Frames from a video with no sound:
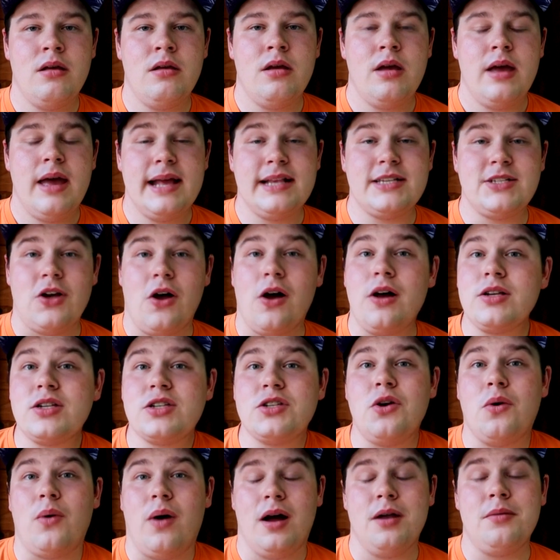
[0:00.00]
It's
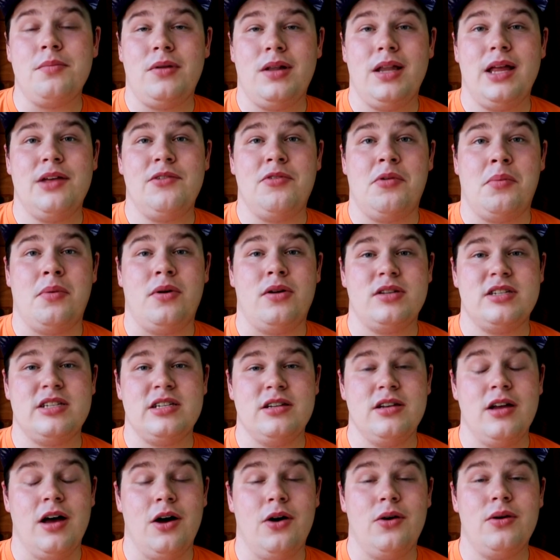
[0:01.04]
also unbelievable
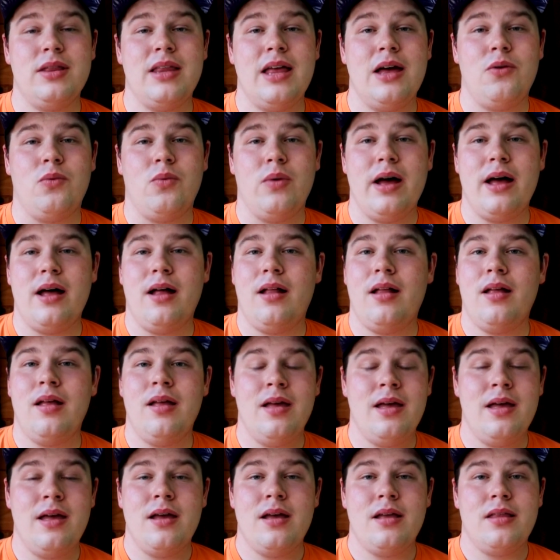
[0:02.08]
to know that, well,
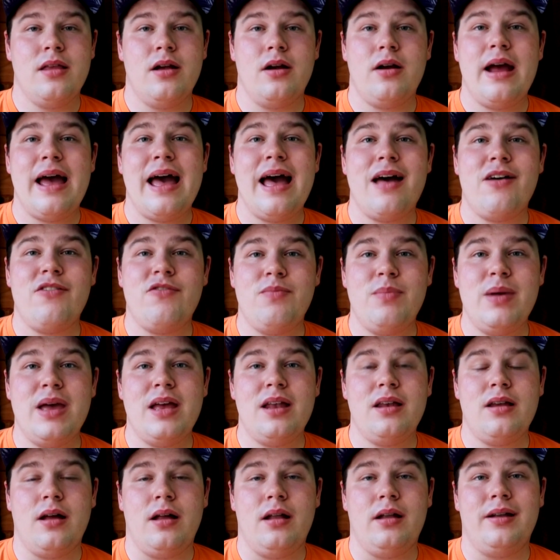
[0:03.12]
there have
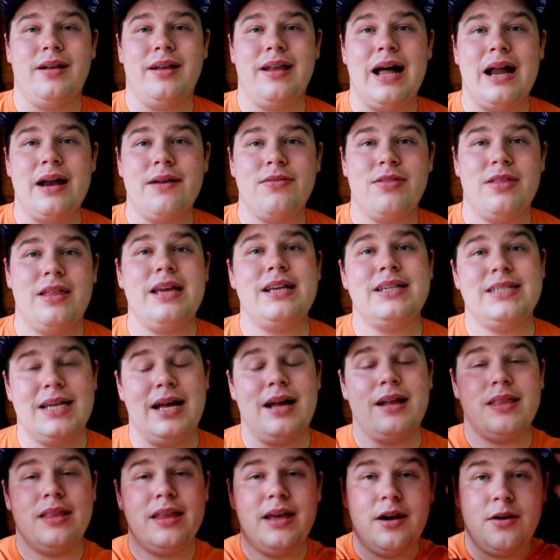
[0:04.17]
been a lot of things
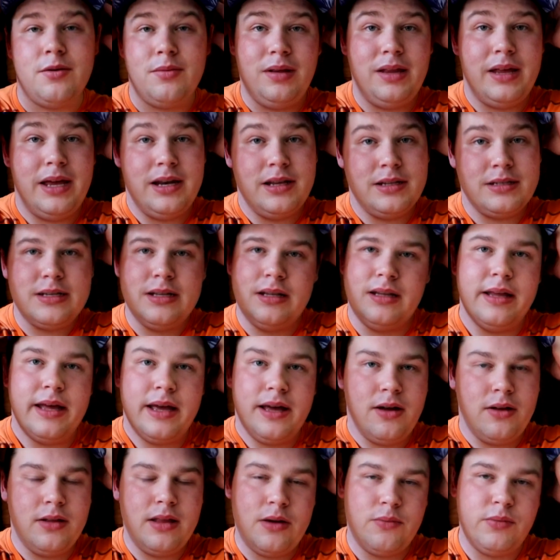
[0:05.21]
out there relating to
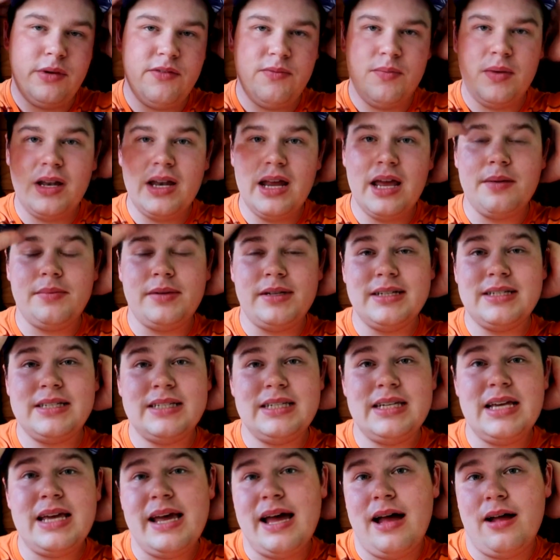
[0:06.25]
Lego that we've been able to
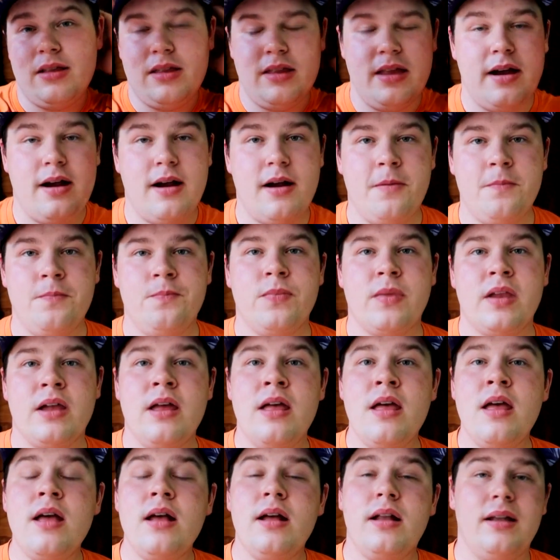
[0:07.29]
see out there.
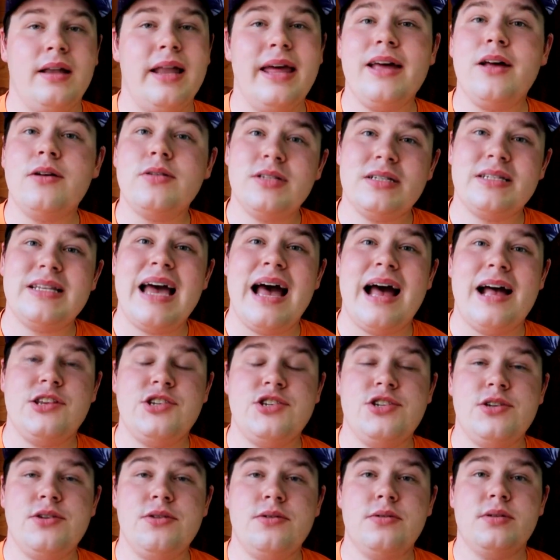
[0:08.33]
Lego
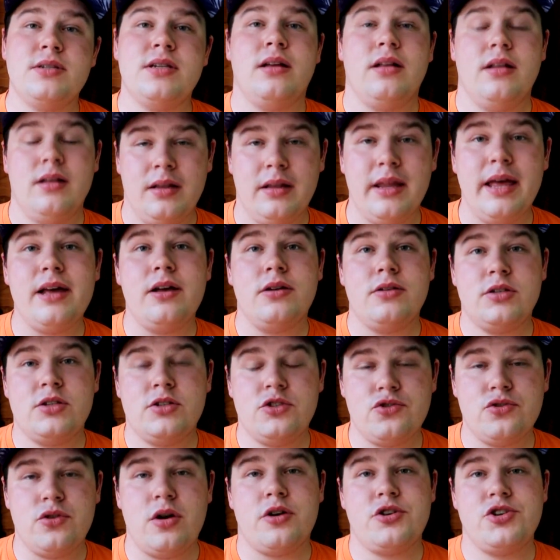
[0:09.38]
statues, Lego
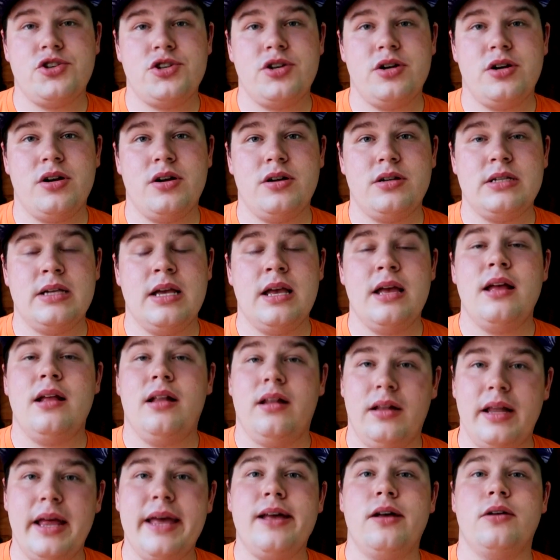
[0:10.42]
structures,
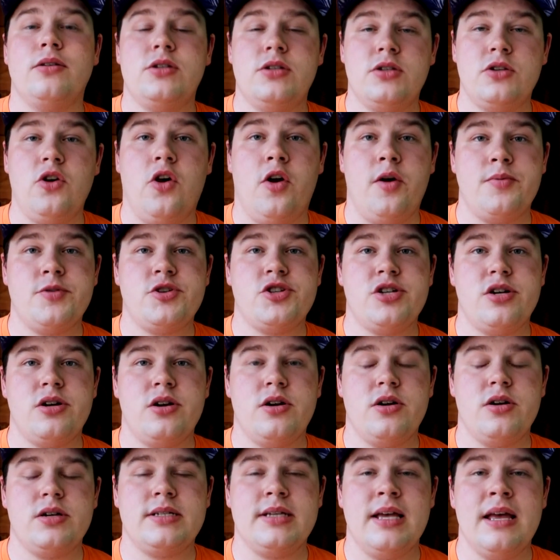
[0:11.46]
Lego
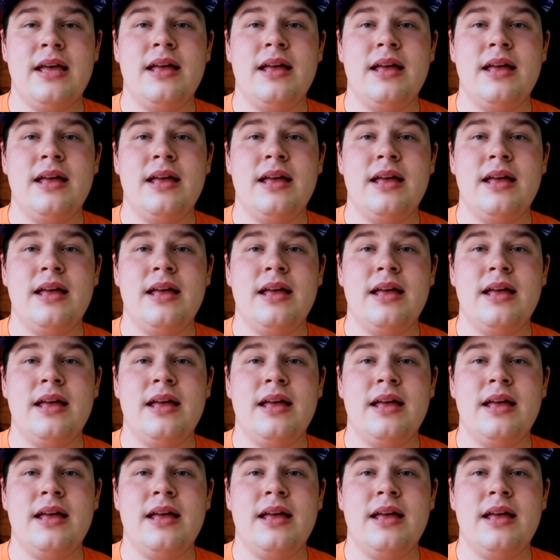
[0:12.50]
sculptures,